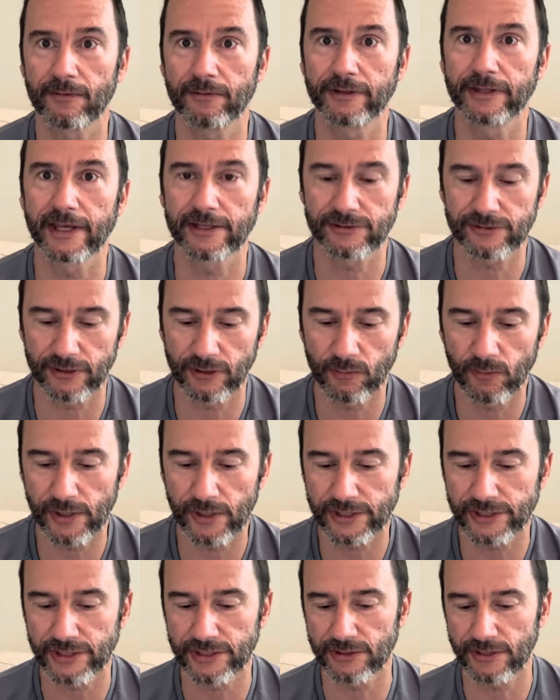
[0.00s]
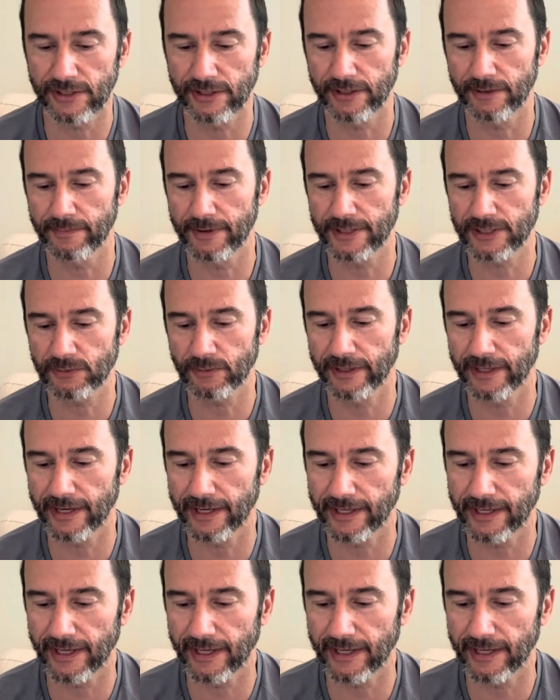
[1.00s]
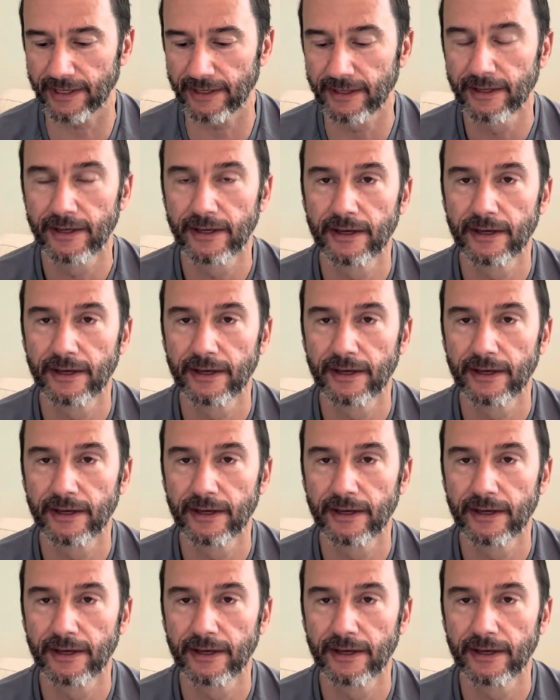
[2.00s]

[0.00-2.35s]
with answering questions in the best way that I can.